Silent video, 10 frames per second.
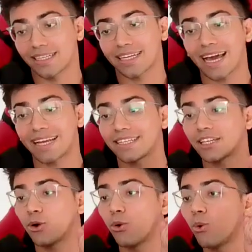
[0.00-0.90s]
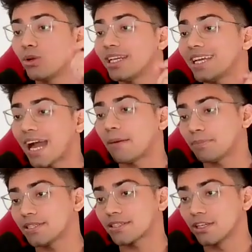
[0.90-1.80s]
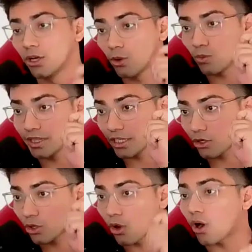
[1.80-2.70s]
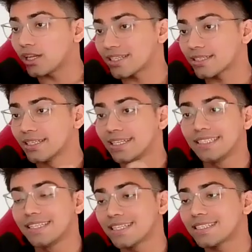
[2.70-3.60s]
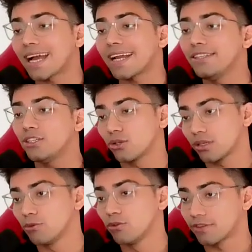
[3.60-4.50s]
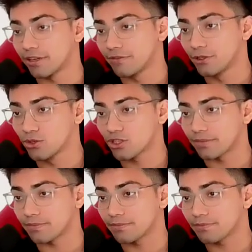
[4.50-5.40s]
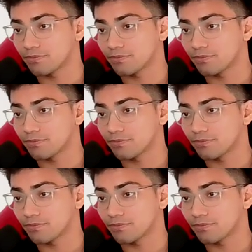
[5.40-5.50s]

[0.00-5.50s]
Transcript: And clarity only happens when the call is designed to remove confusion,